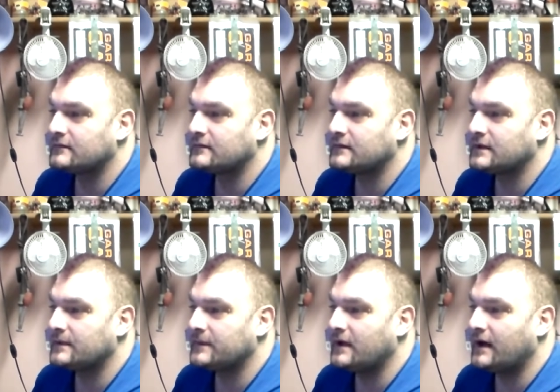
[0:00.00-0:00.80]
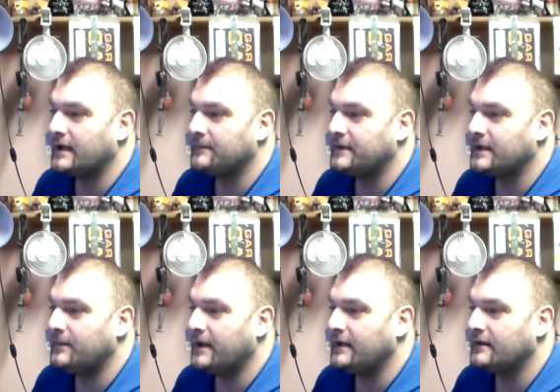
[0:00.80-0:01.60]
look up the
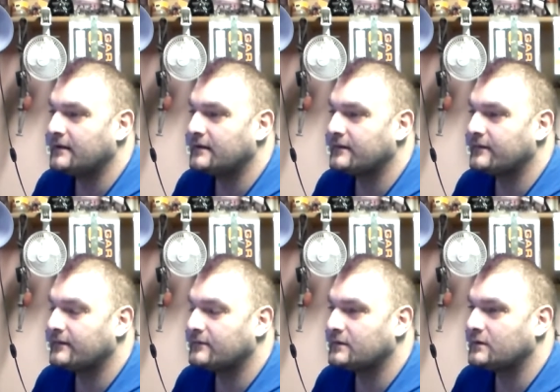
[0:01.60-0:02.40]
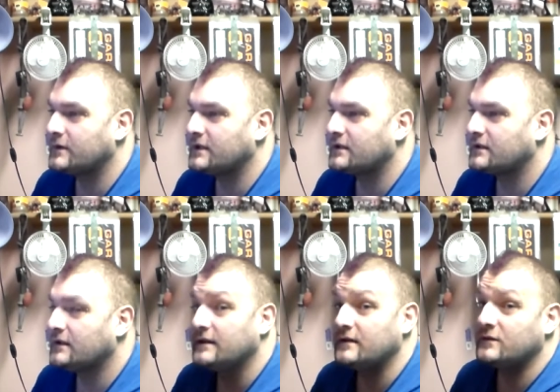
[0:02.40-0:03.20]
IMDb real quick.
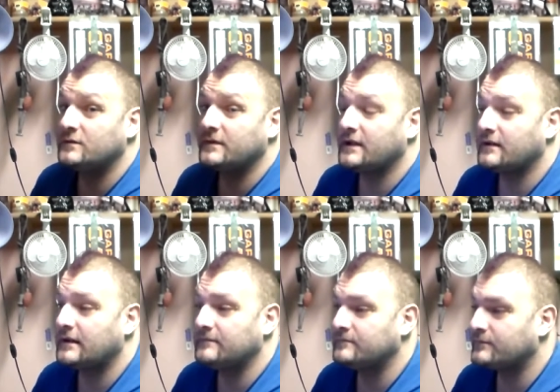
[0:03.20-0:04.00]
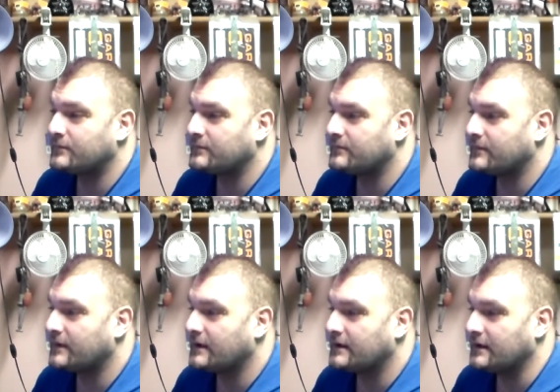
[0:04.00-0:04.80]
Now normally I'm,
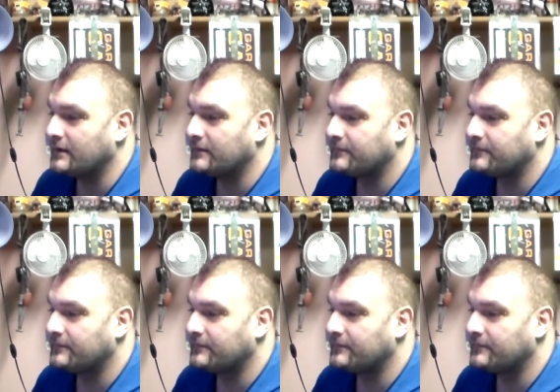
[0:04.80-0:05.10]
you know,